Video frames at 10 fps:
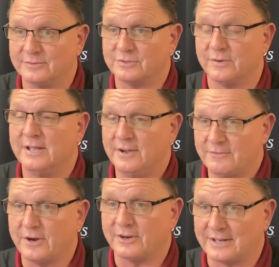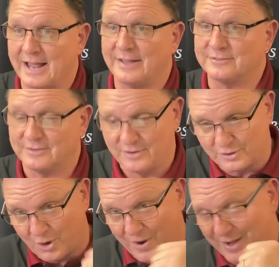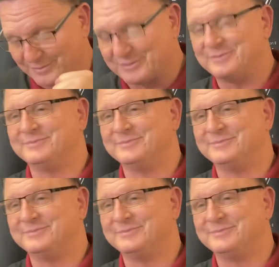So, very good class. Go Hounds.